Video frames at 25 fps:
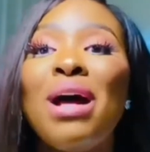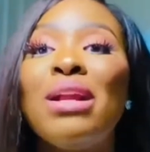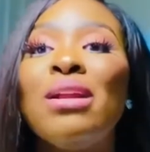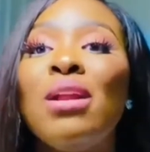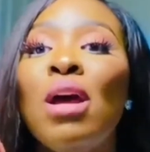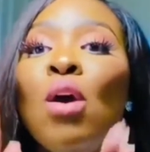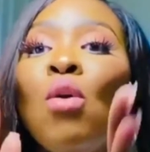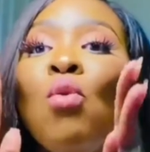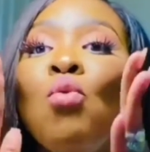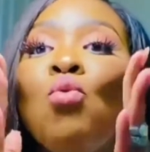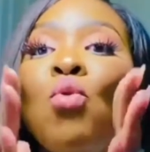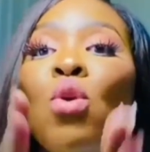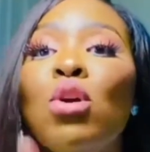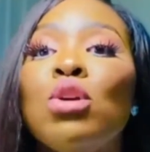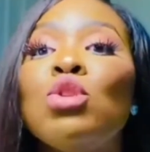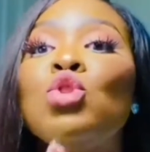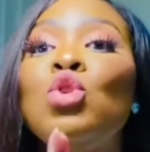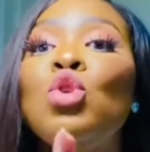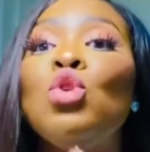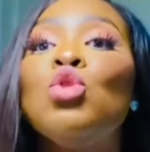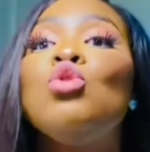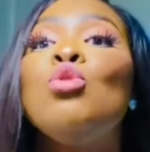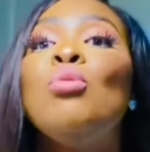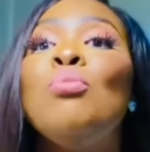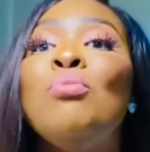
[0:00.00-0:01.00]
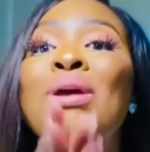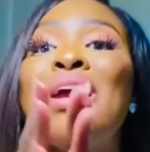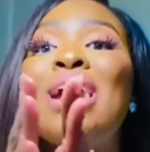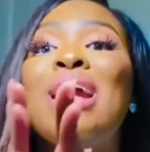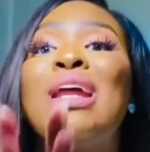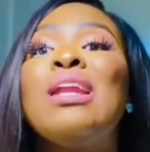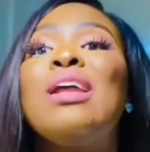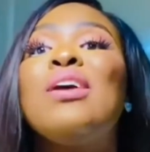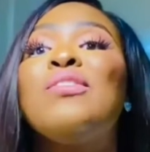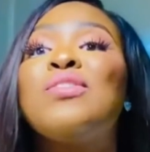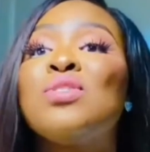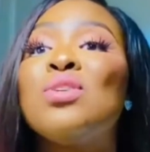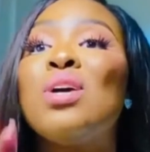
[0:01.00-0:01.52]
If the woman
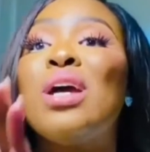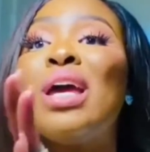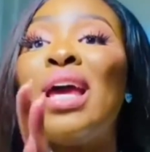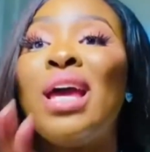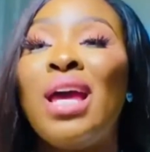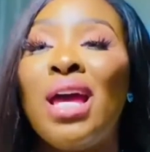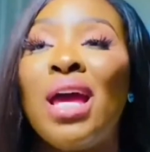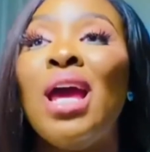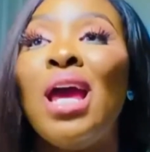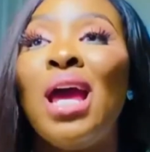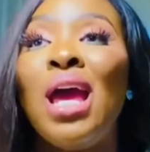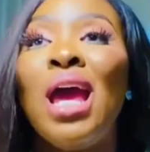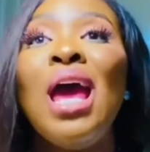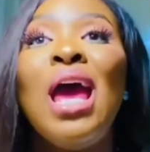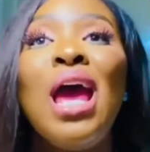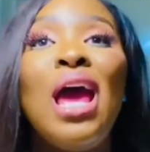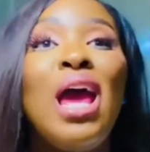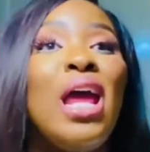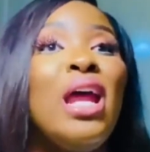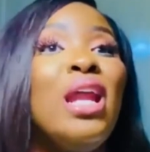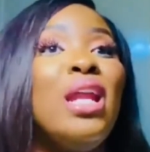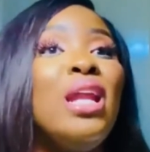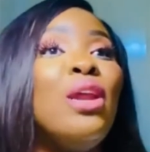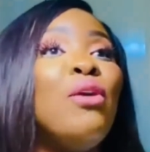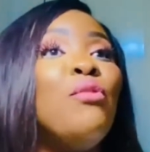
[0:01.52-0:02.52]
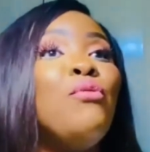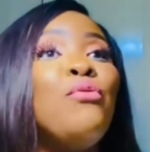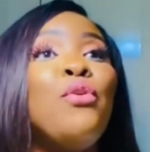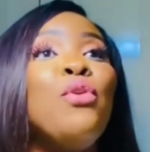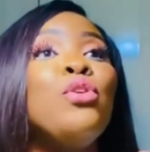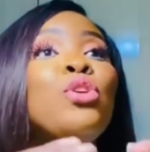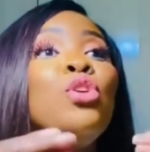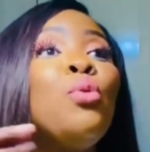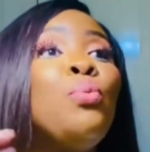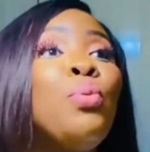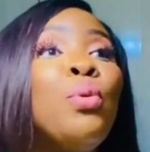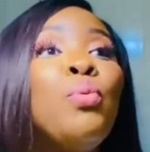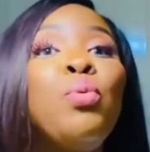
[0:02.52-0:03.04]
wants you to make love to her
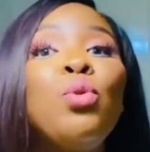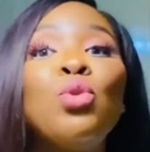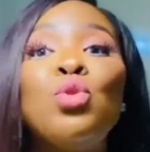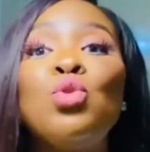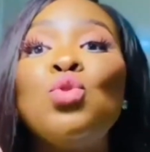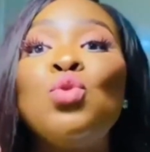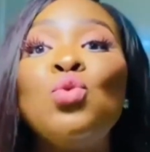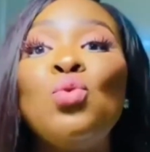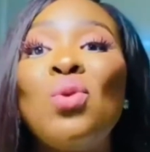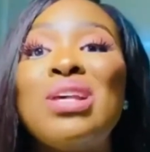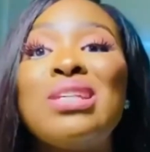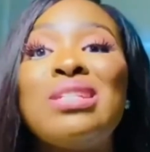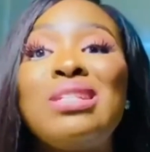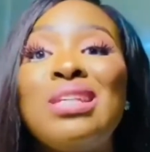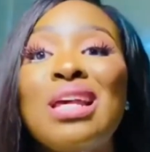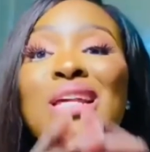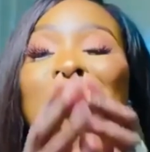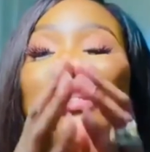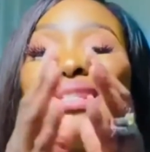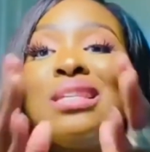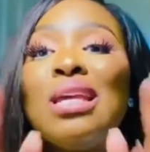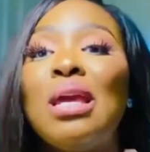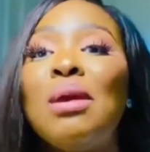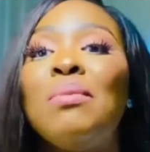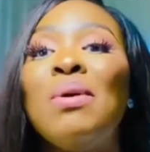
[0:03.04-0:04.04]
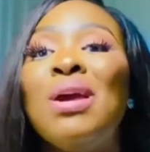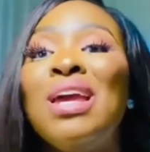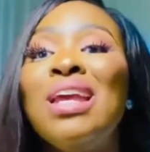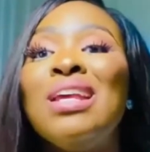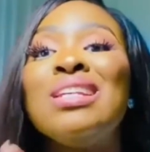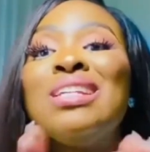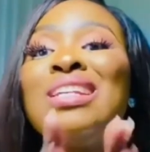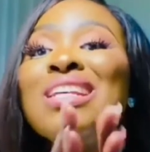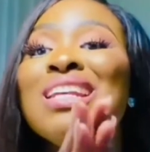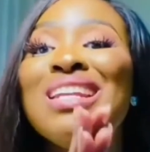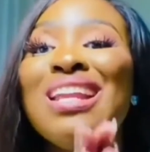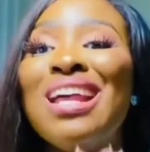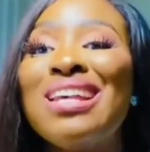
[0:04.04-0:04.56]
and for you people to do a
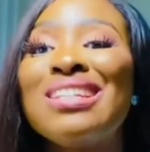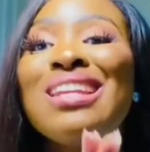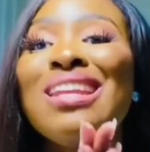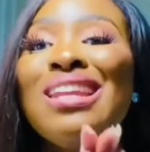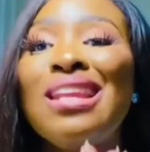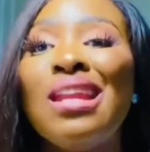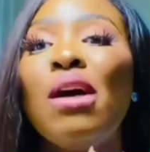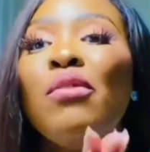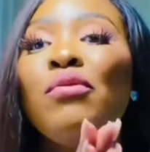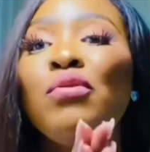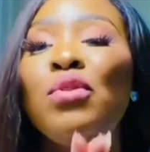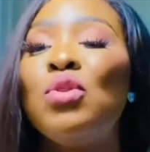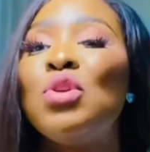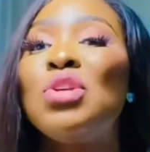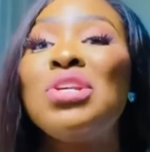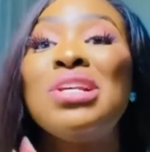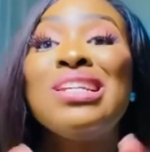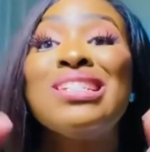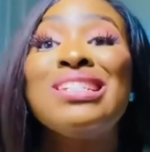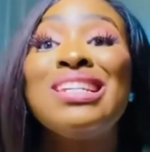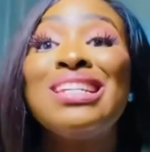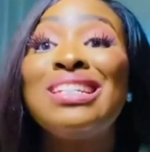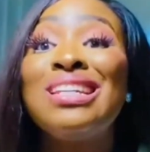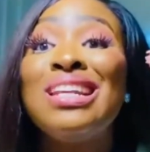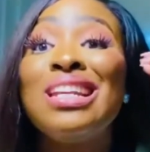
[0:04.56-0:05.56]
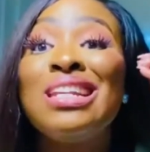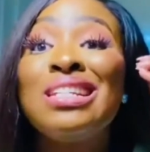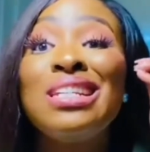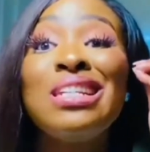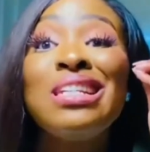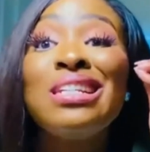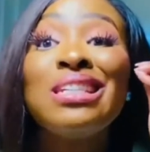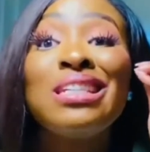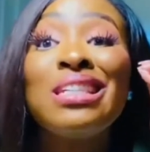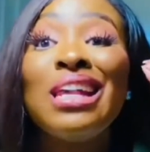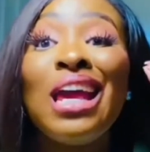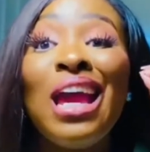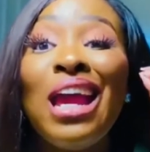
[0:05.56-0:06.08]
sex tape, she doesn't love you.
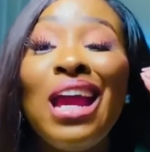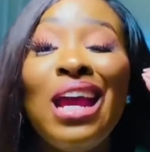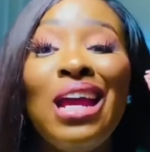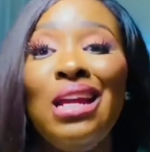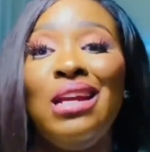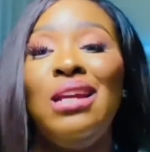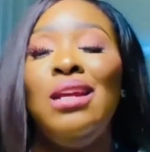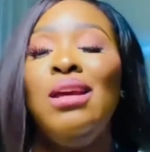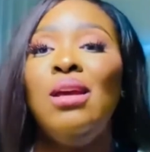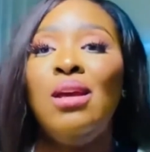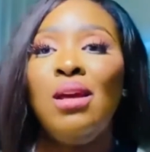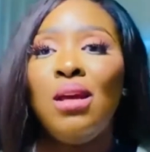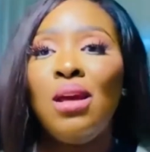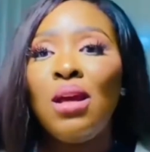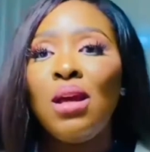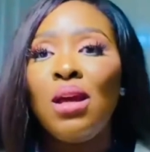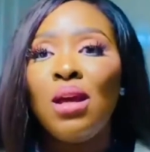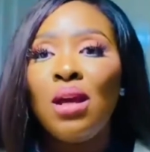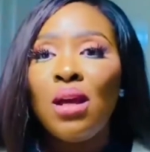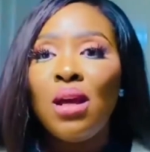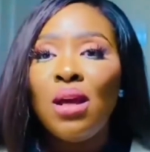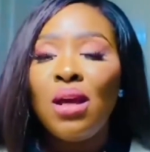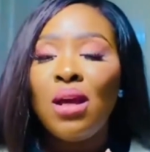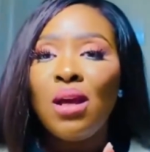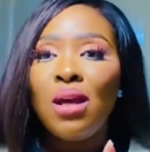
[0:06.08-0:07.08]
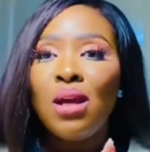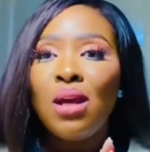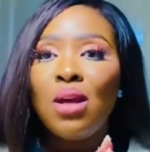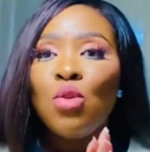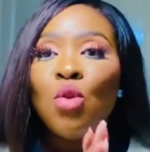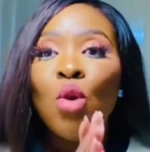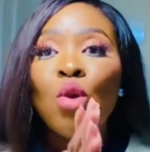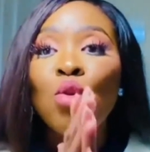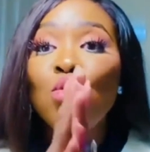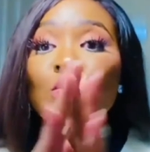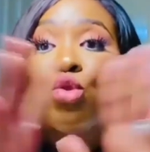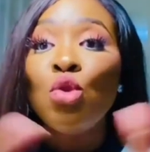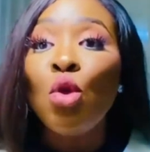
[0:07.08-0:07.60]
She's insane.
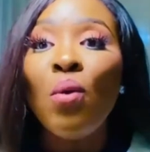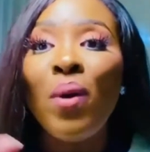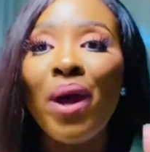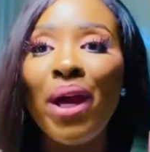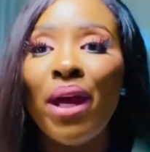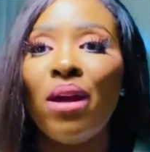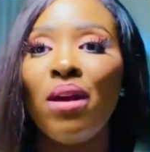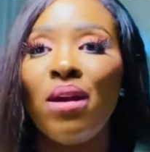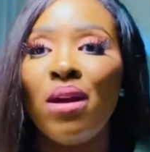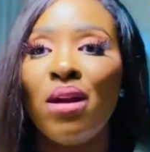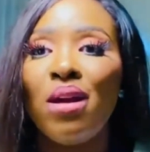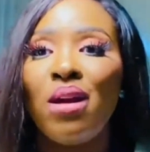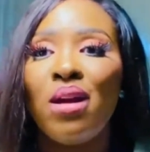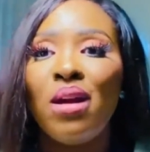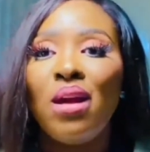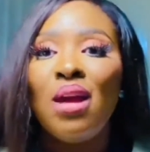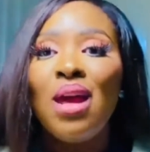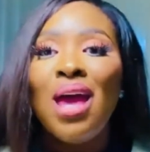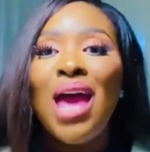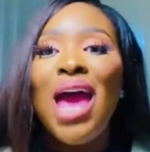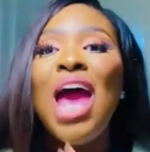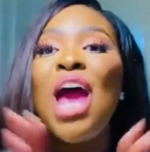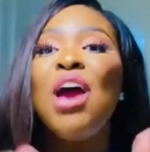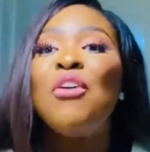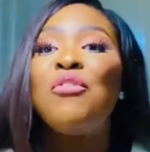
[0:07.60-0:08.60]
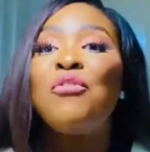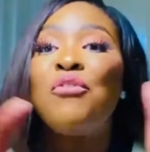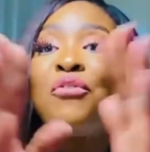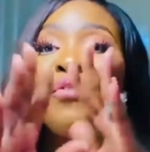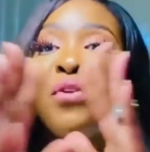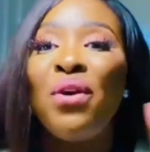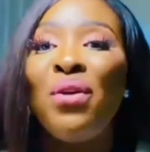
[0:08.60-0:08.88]
Don't do it.